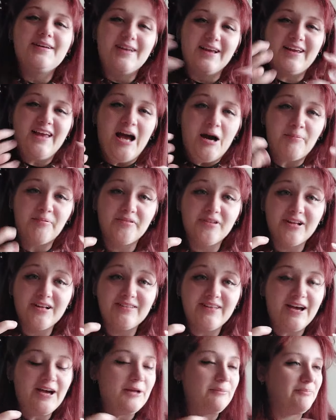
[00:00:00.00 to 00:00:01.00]

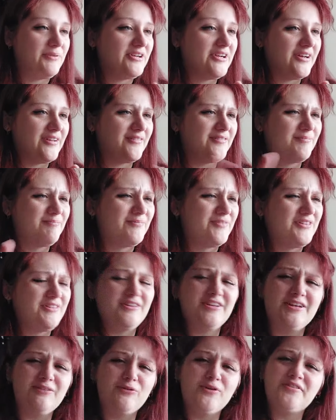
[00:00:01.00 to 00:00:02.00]
encapsulate that, because
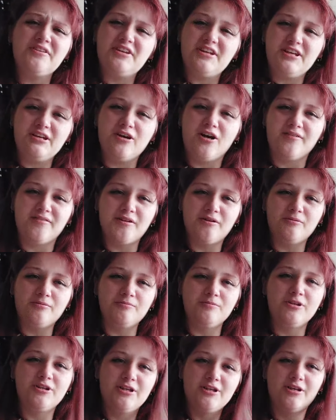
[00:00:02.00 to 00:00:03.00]
wasn't he
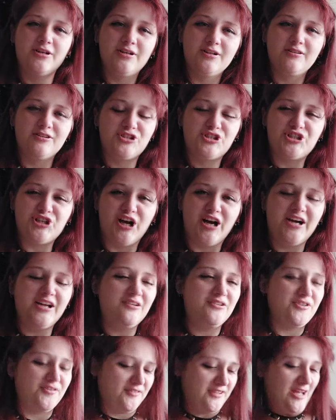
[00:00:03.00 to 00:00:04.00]
also shot
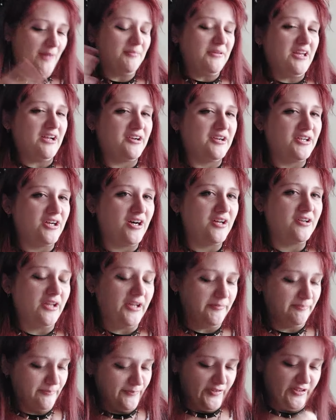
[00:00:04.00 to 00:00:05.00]
and just kept carrying on
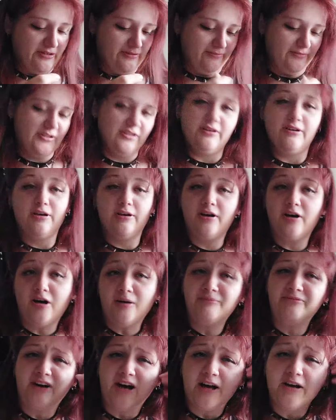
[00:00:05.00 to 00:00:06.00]
like, oh,
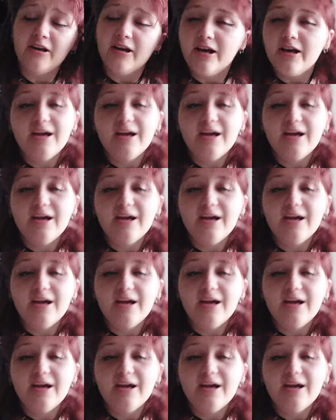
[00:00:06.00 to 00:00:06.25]
I'm fine.